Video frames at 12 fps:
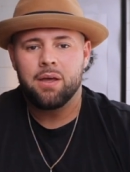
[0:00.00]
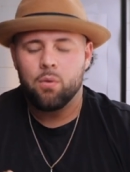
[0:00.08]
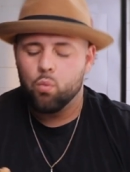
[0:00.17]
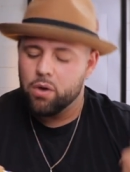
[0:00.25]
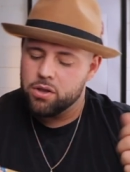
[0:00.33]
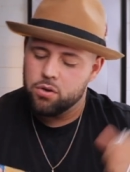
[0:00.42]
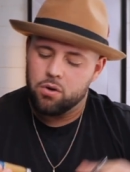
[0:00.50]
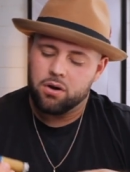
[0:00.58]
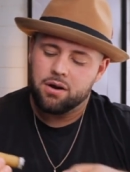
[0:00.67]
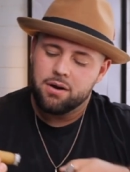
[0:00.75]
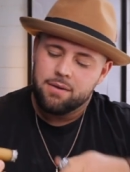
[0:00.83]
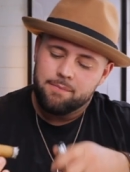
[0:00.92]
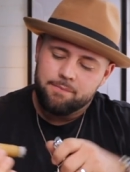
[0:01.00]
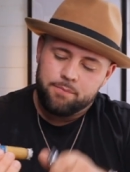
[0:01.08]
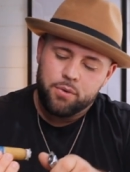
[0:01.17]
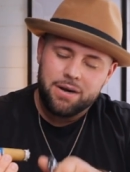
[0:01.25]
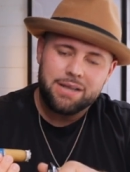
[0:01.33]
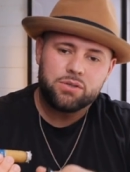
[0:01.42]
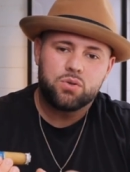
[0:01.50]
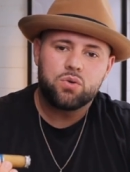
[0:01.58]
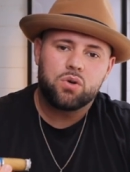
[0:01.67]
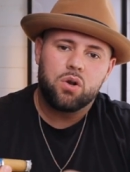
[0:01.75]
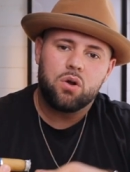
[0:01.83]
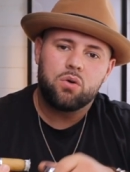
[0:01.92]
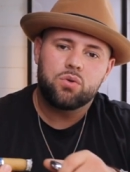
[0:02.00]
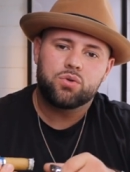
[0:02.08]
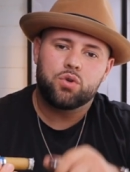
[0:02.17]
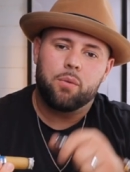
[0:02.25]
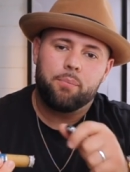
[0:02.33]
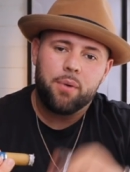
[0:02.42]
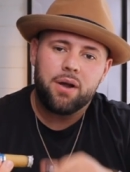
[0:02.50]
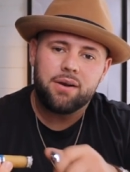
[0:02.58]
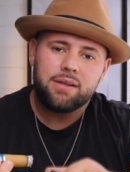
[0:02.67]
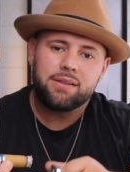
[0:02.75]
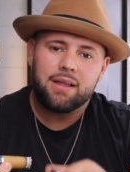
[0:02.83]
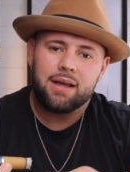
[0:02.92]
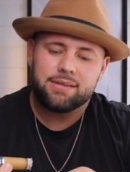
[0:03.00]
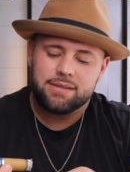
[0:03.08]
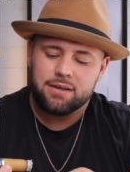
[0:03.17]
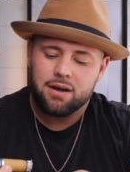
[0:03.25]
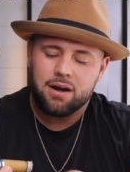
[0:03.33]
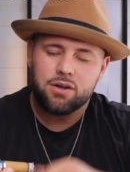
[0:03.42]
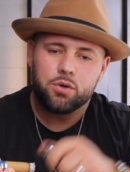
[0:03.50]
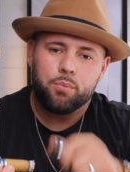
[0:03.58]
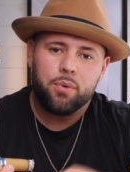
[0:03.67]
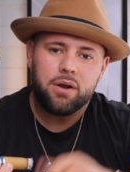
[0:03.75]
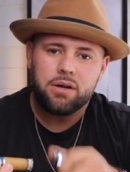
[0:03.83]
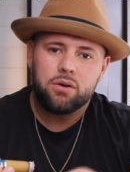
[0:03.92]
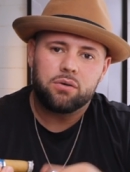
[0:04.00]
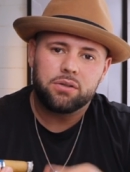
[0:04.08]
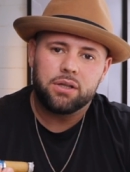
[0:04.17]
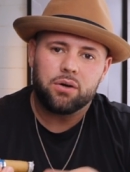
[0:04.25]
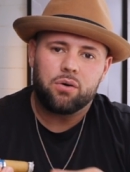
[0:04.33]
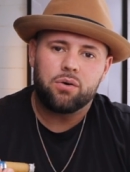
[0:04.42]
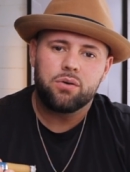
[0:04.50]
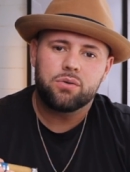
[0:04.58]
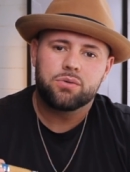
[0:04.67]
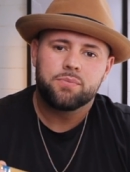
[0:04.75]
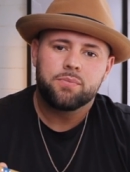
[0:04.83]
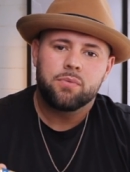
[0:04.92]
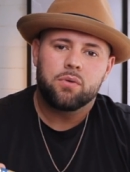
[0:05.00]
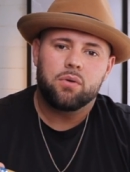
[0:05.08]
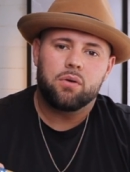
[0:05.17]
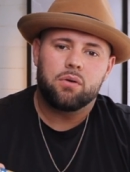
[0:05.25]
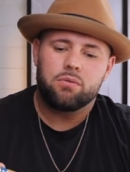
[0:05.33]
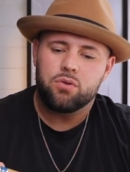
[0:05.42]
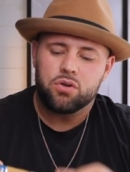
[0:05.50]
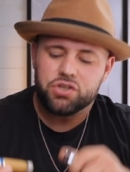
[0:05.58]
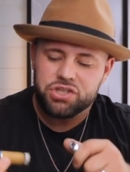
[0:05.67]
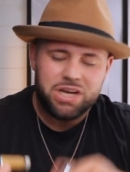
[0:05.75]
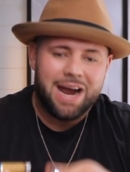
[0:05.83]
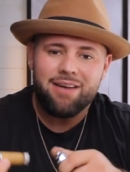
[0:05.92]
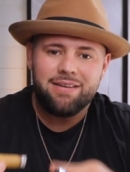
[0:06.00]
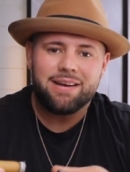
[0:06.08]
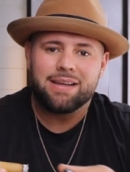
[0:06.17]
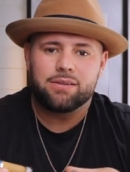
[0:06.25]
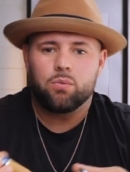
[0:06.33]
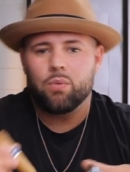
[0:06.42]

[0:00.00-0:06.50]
When you're putting it too close, you're burning that cigar, you're burning all the oils, you're charring it.